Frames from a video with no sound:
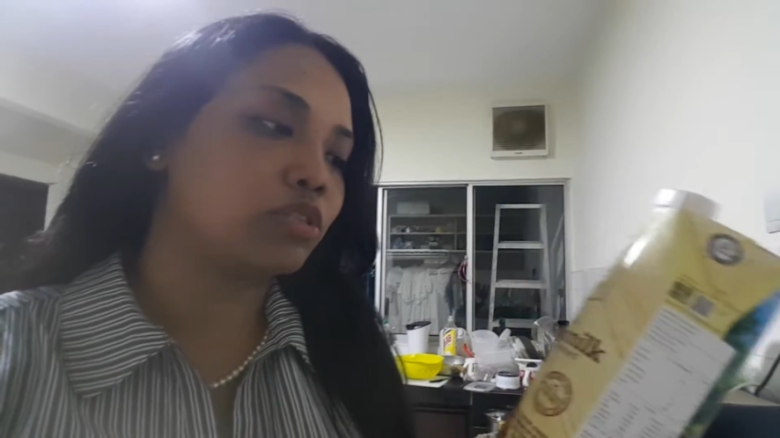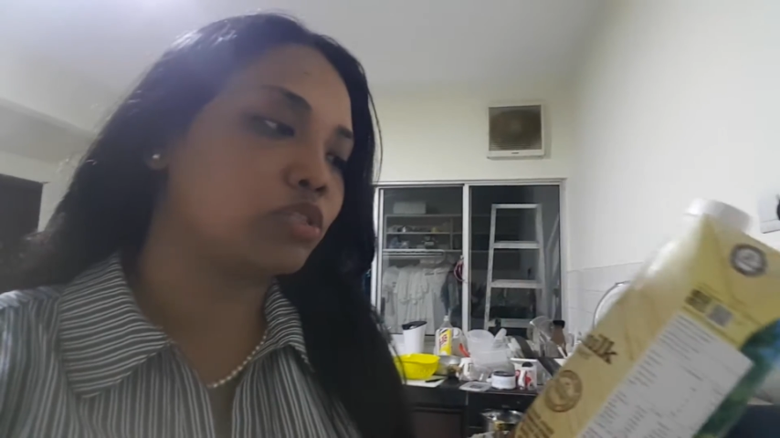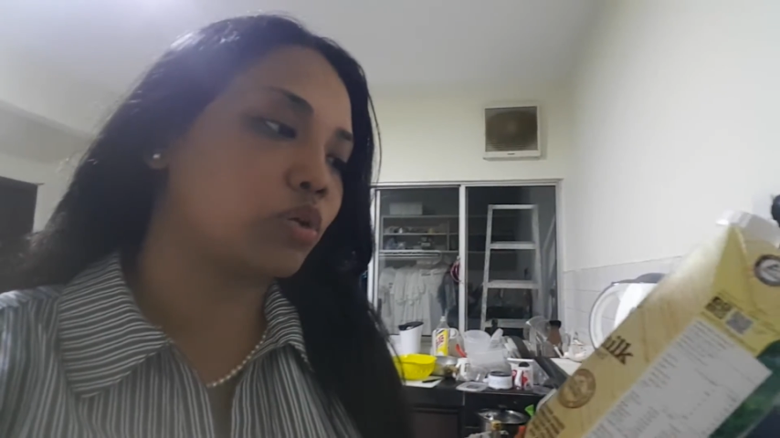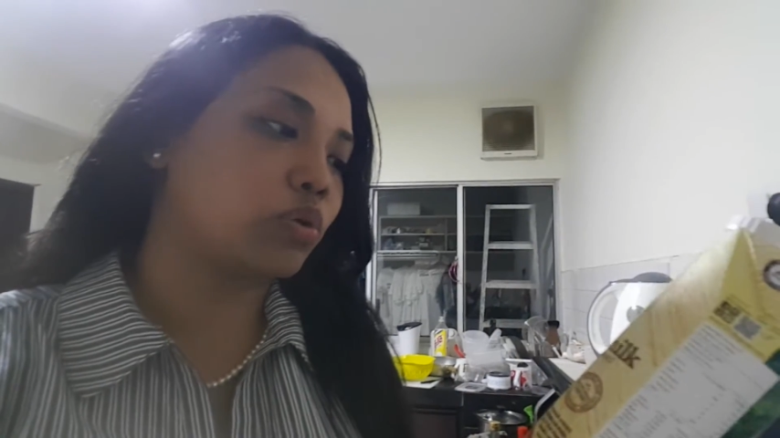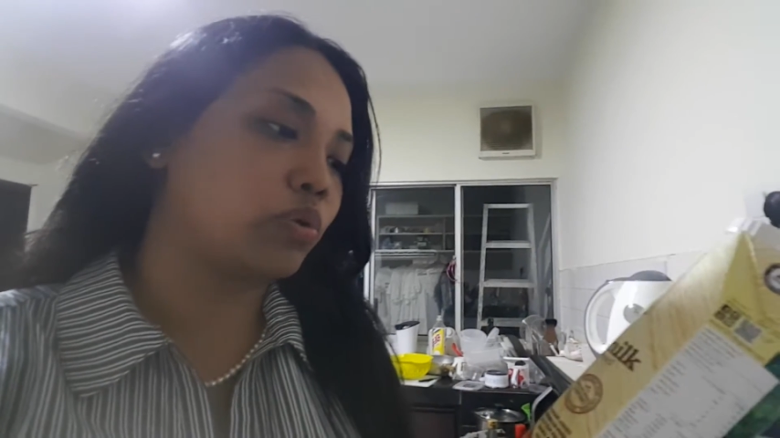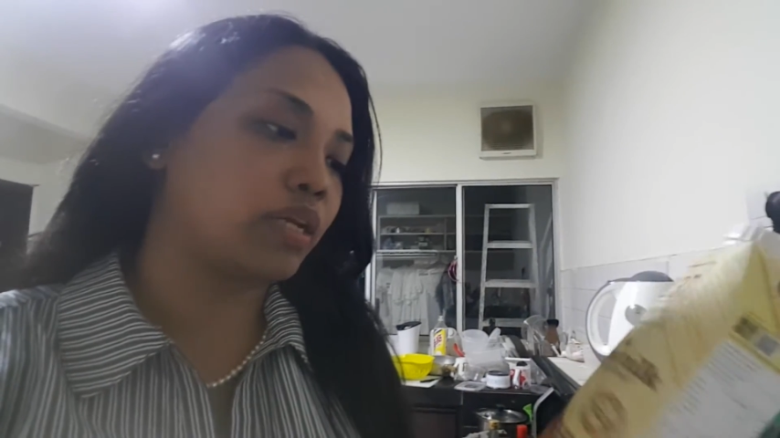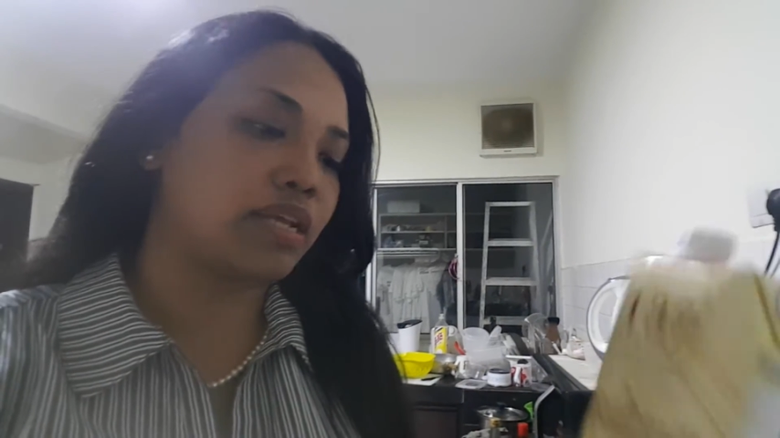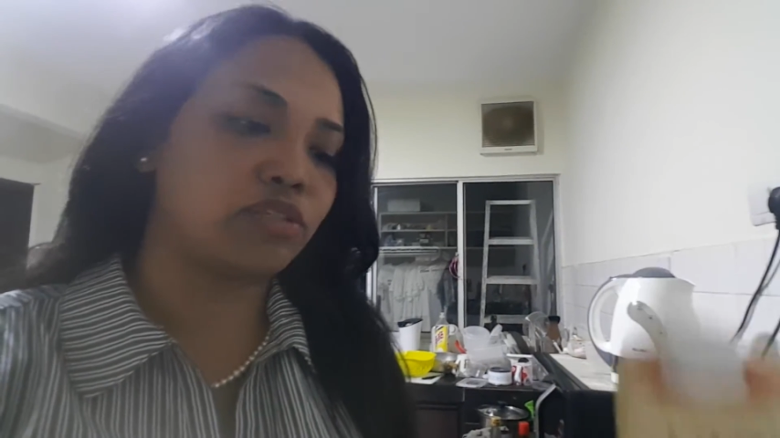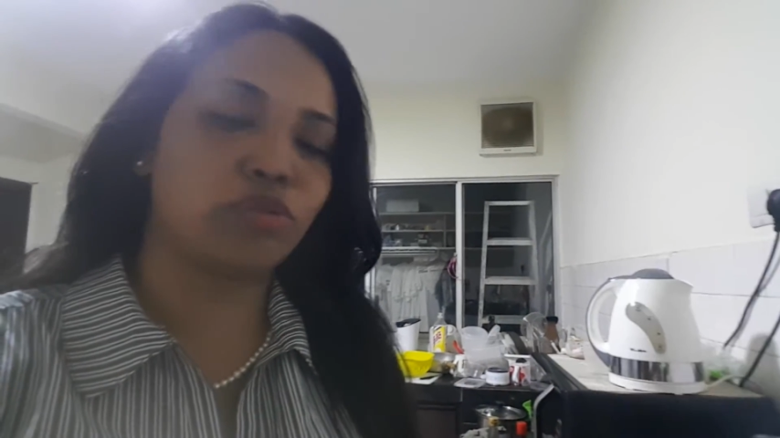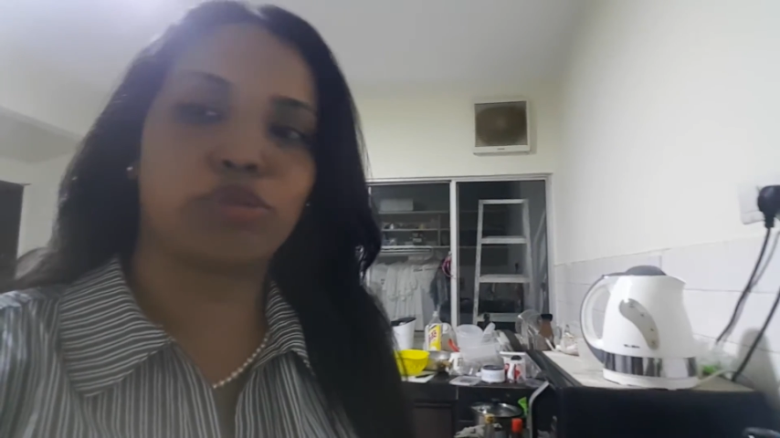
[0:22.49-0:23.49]
so it
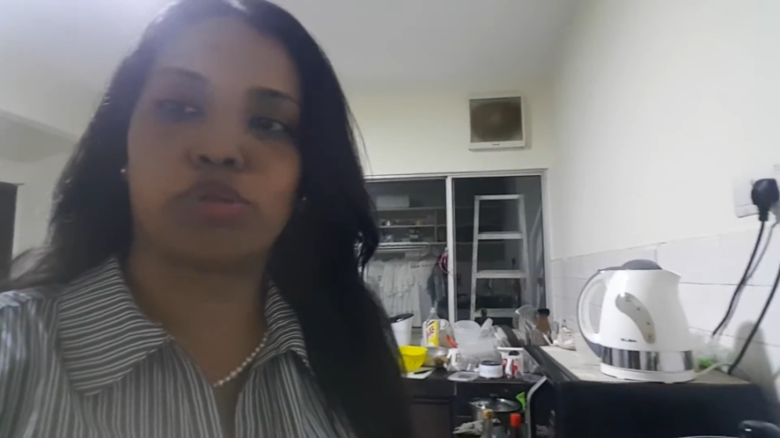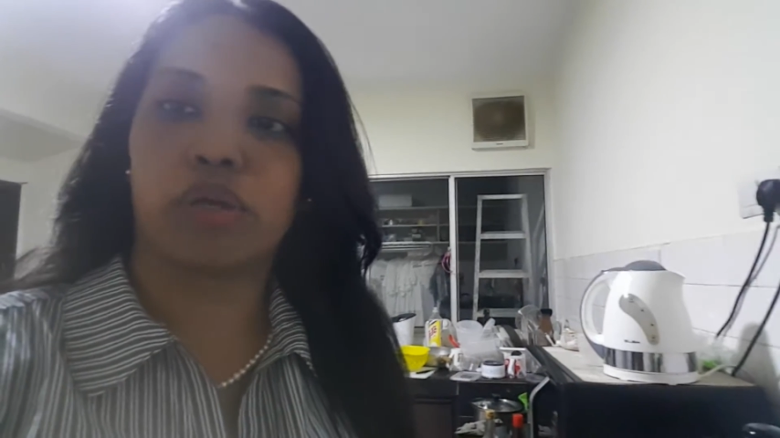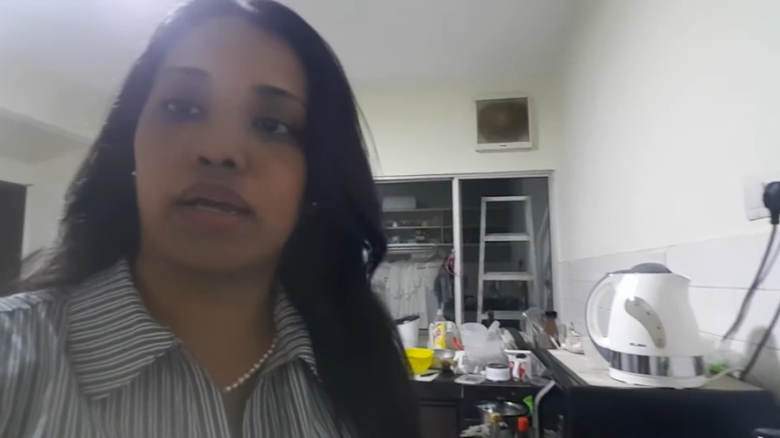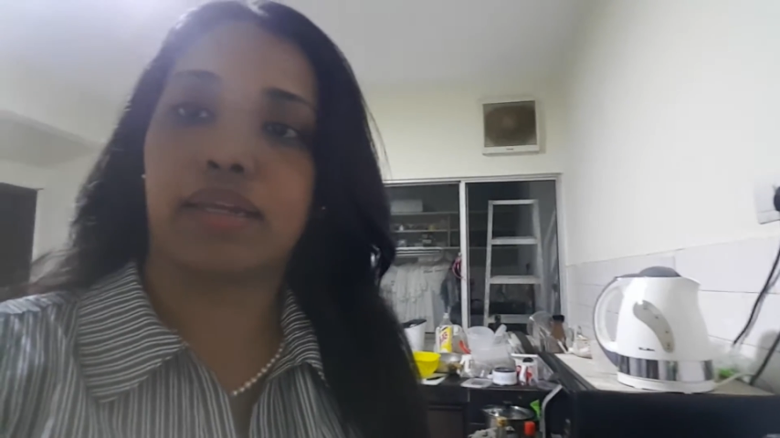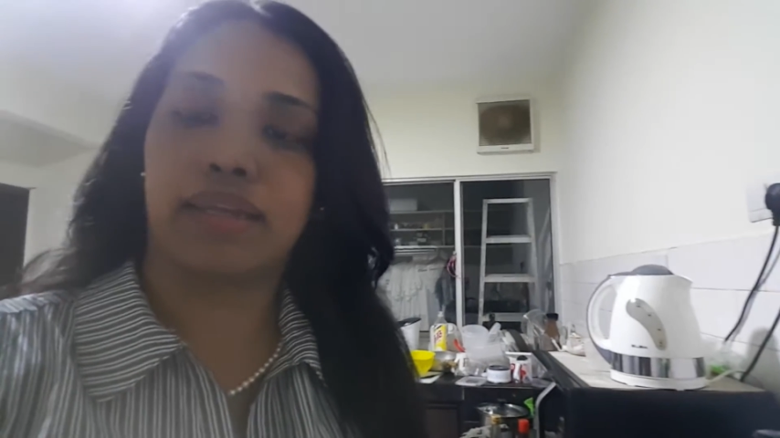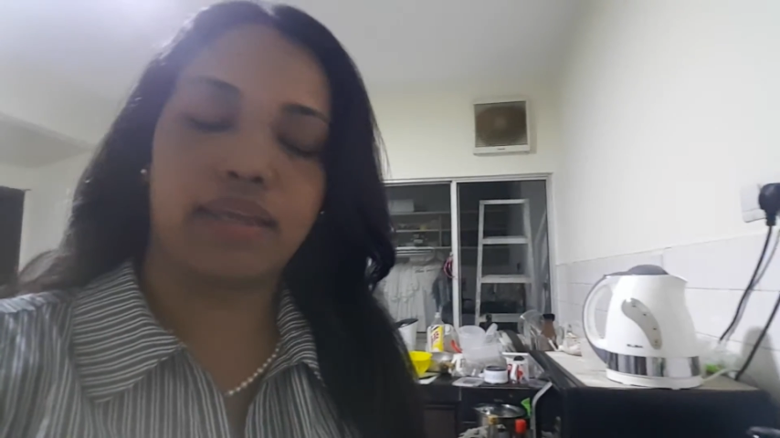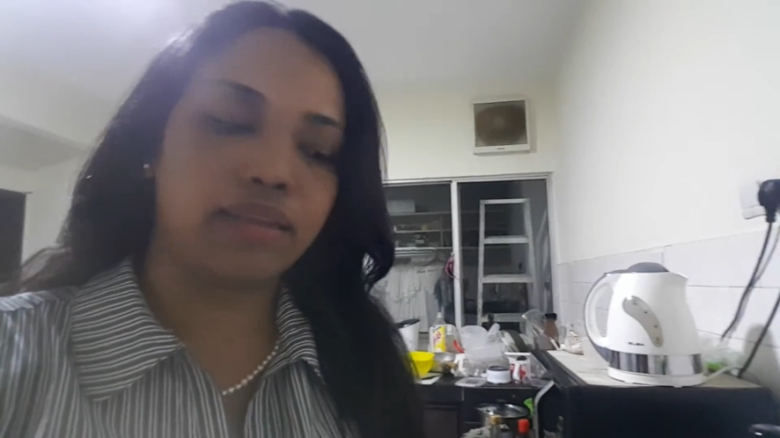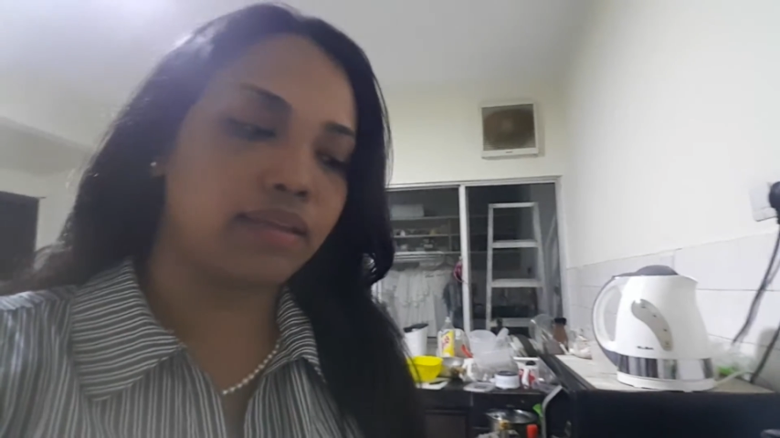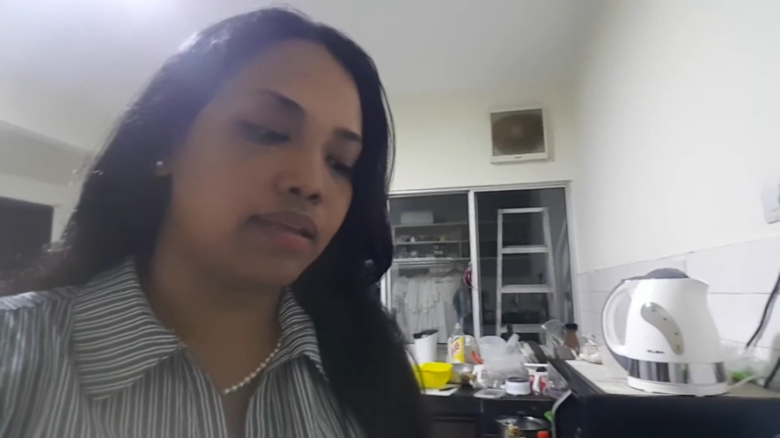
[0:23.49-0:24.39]
has no sugar in it.